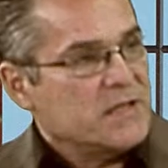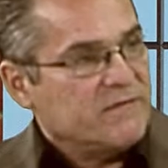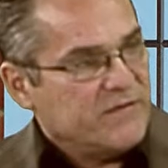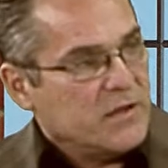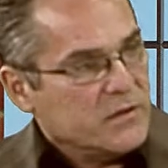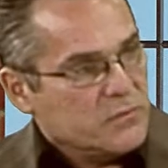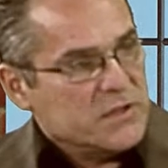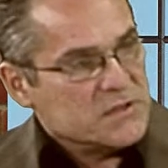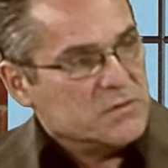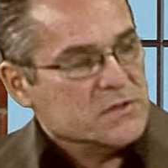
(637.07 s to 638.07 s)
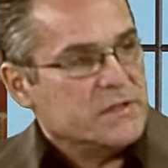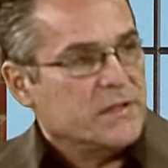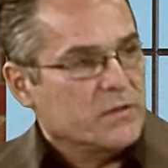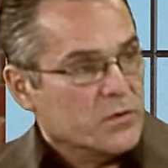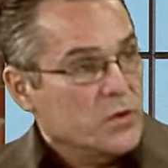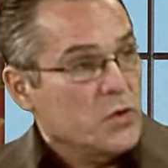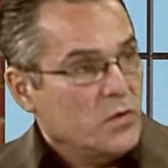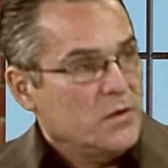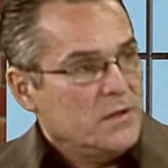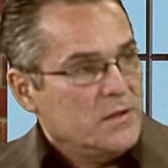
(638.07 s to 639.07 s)
on founding principles, and it grew,
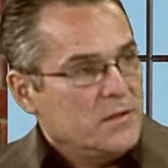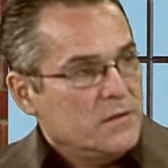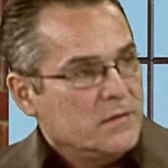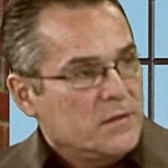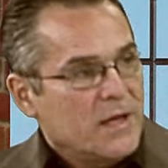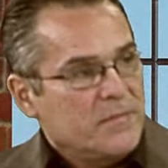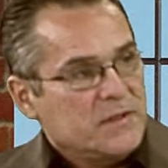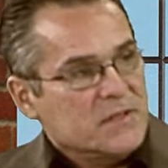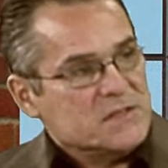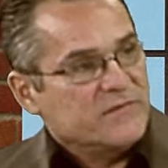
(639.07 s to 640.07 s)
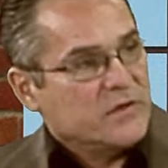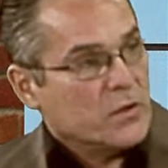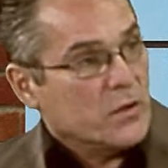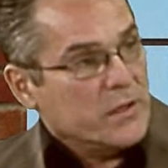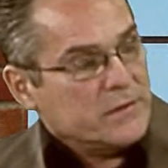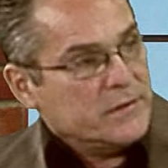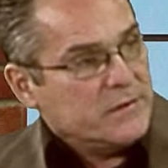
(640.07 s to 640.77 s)
not because of current